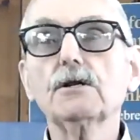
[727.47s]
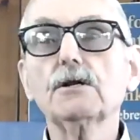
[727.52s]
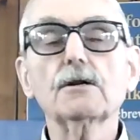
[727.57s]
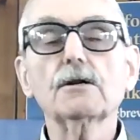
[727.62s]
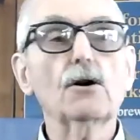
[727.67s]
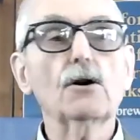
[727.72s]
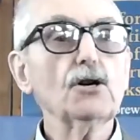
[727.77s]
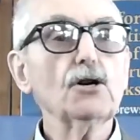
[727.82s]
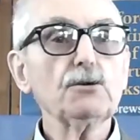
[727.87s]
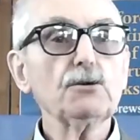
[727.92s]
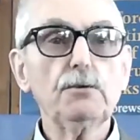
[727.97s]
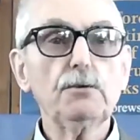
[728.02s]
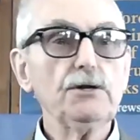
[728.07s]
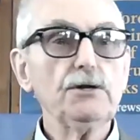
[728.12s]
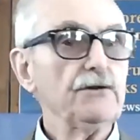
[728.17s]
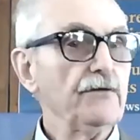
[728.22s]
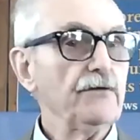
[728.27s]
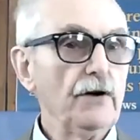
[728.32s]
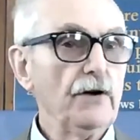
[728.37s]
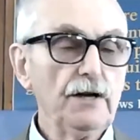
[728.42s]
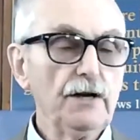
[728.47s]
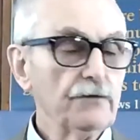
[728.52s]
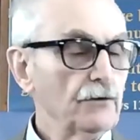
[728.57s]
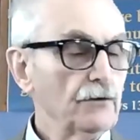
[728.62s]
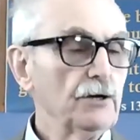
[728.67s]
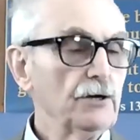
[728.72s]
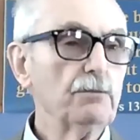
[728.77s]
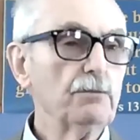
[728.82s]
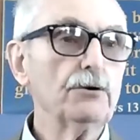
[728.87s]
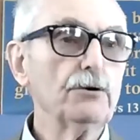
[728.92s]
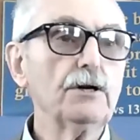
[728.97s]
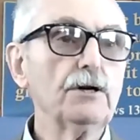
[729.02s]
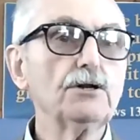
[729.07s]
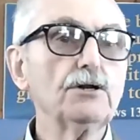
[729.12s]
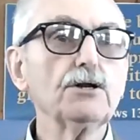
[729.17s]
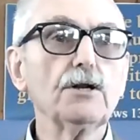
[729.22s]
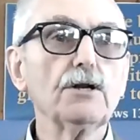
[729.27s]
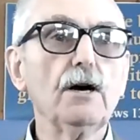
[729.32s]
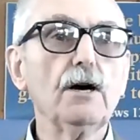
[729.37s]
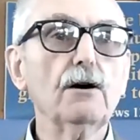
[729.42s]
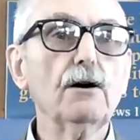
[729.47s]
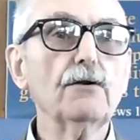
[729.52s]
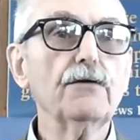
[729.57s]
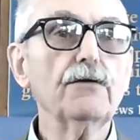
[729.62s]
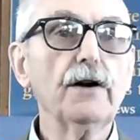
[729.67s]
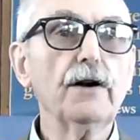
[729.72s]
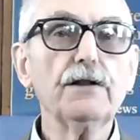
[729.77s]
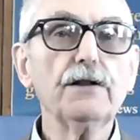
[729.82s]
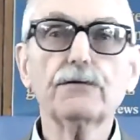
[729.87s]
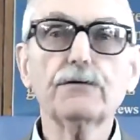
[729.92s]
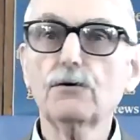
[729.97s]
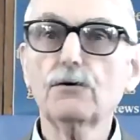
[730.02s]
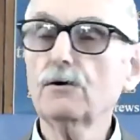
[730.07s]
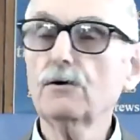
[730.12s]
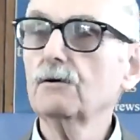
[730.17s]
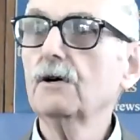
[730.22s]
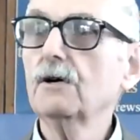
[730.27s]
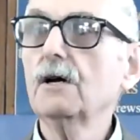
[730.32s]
and the gospel is faithfully preached. How faithful